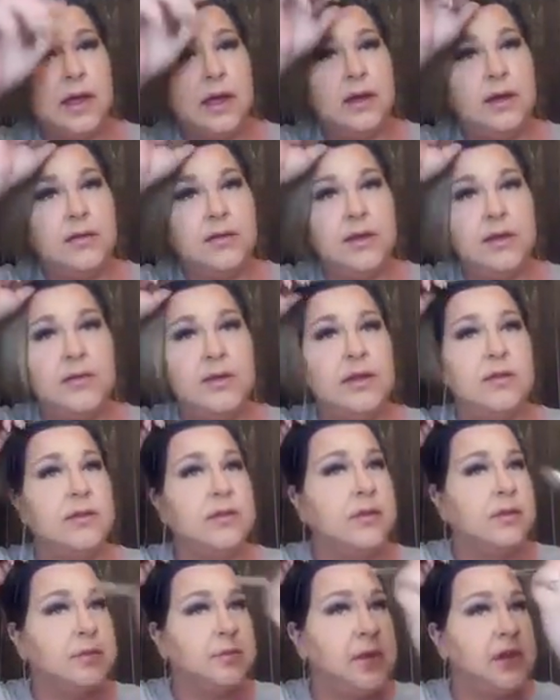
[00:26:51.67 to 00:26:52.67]
And even
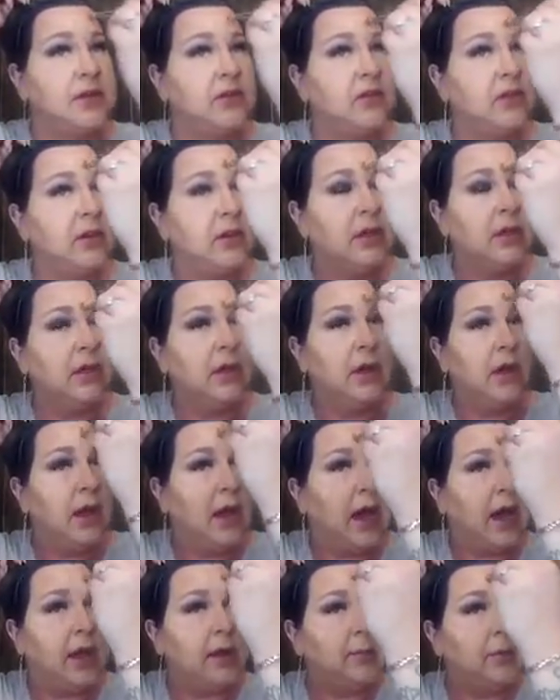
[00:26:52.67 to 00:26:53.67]
as much,
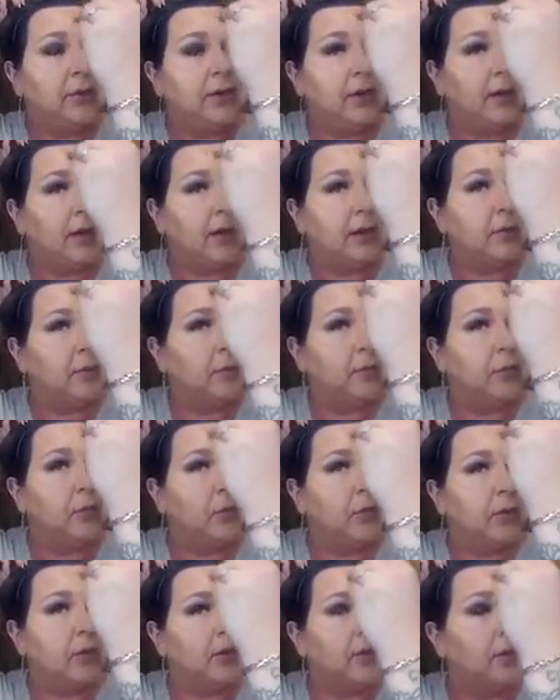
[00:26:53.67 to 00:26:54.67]
I put on
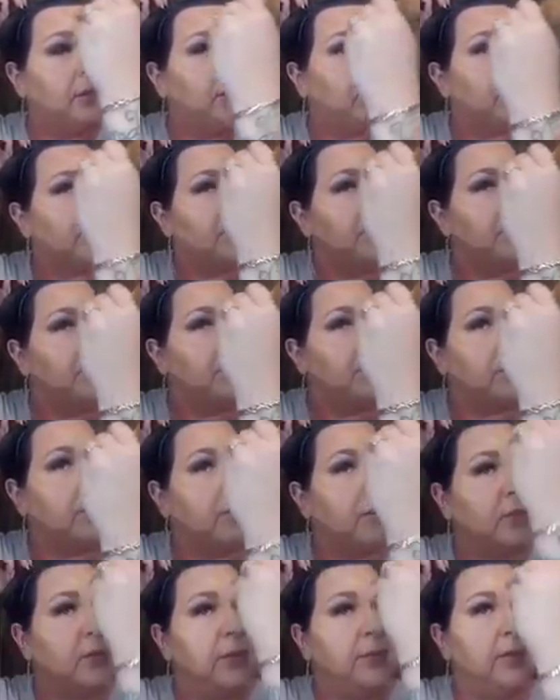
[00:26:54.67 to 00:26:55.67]
more than most
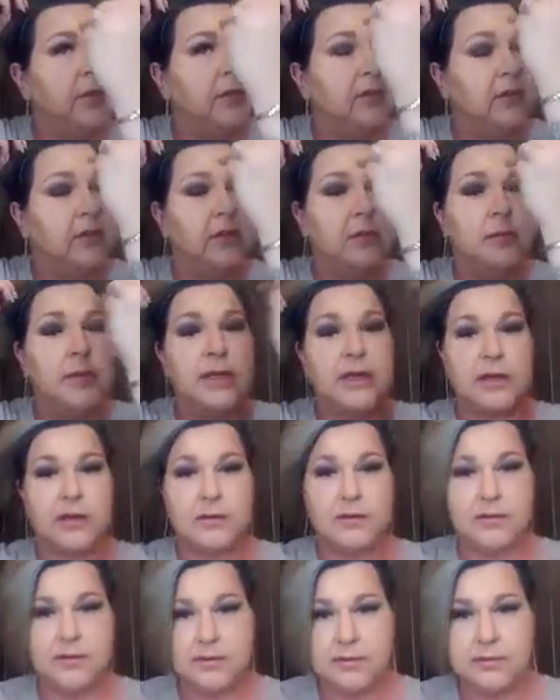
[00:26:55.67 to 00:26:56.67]
normal women do
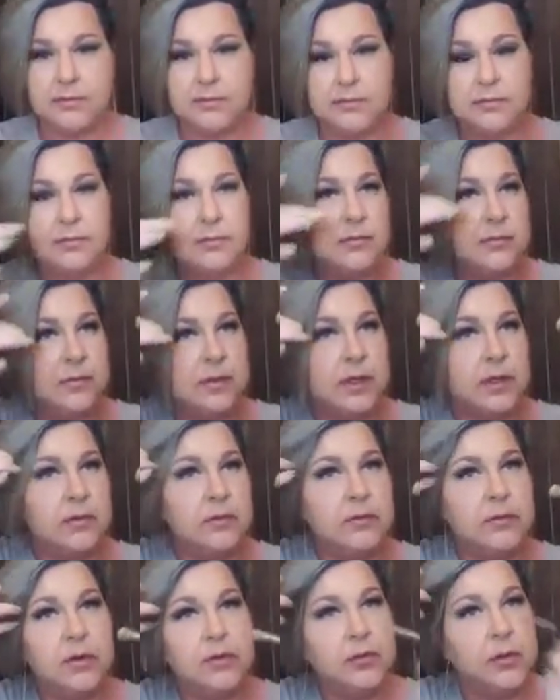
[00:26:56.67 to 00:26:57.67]
because, you
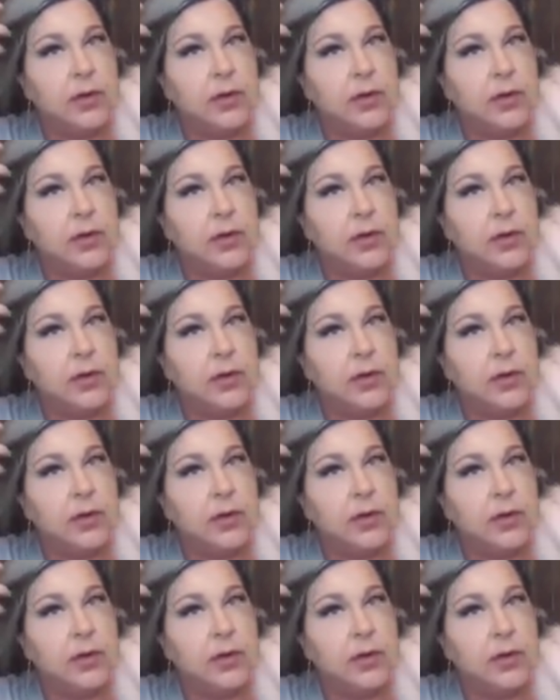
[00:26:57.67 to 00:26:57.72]
know, of